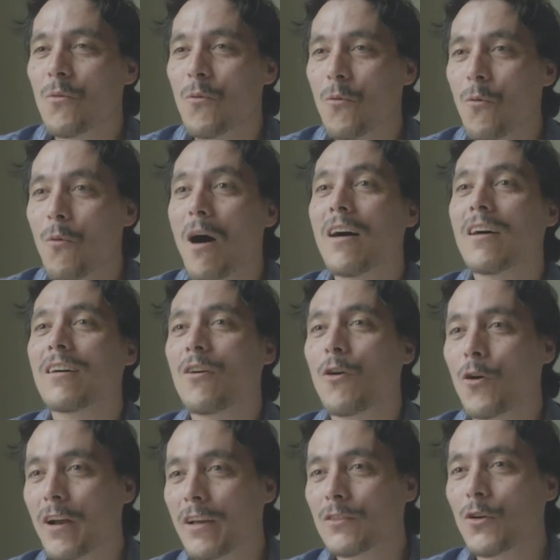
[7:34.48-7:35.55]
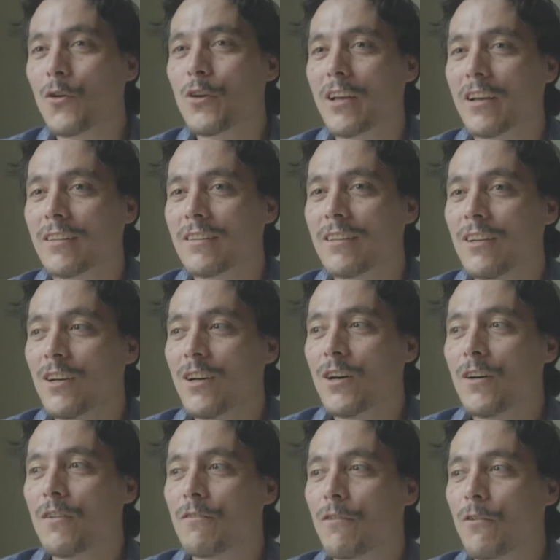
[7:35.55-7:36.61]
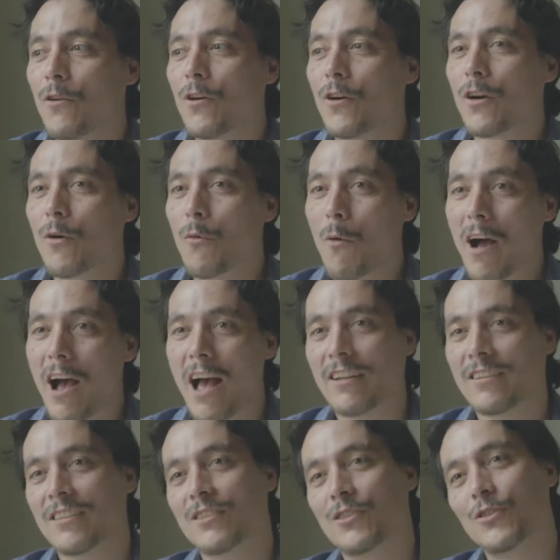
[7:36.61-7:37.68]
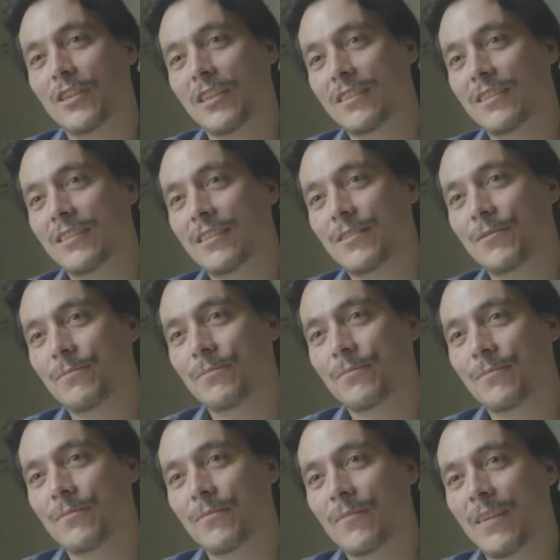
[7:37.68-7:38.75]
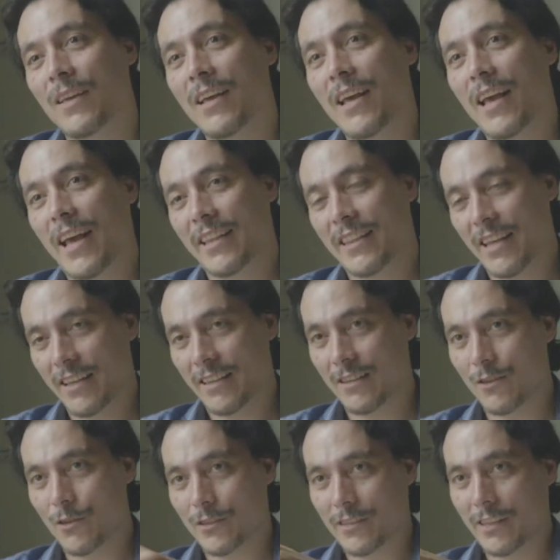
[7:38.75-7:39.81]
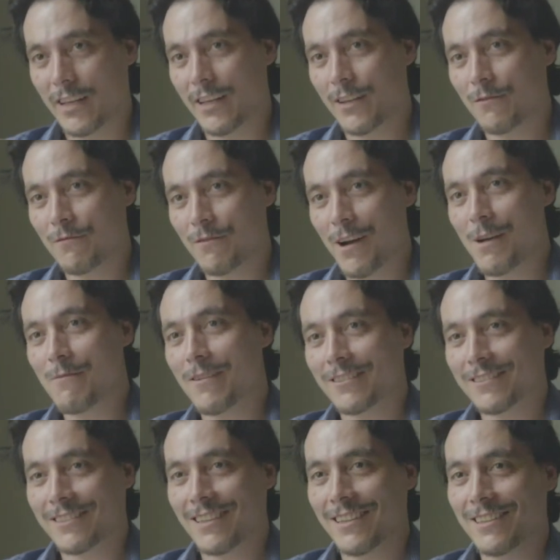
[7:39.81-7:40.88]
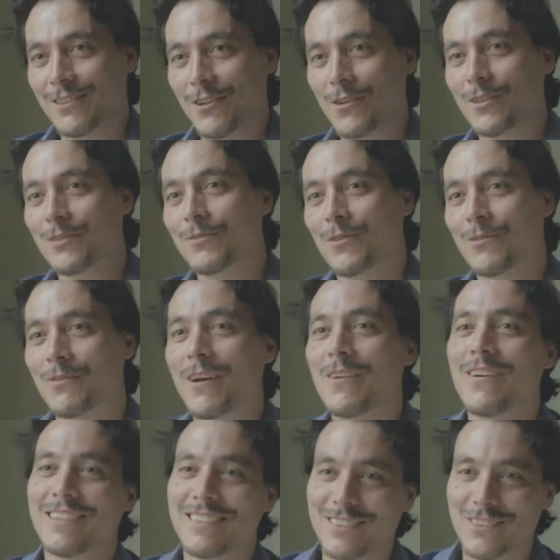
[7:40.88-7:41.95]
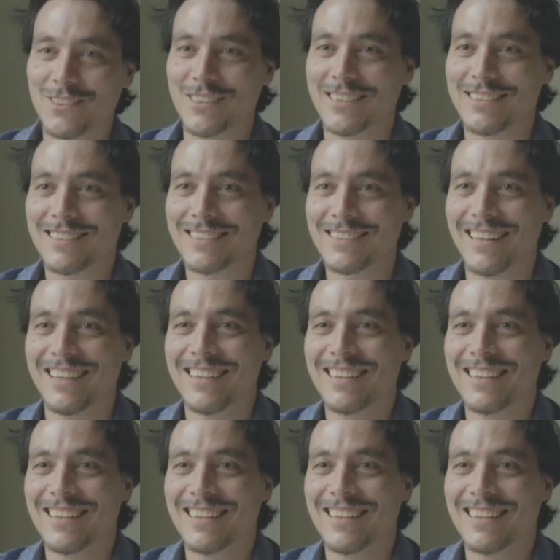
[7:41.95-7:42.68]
one Jorge token for 100 units, and then you say 5 Akseli tokens for 500 units,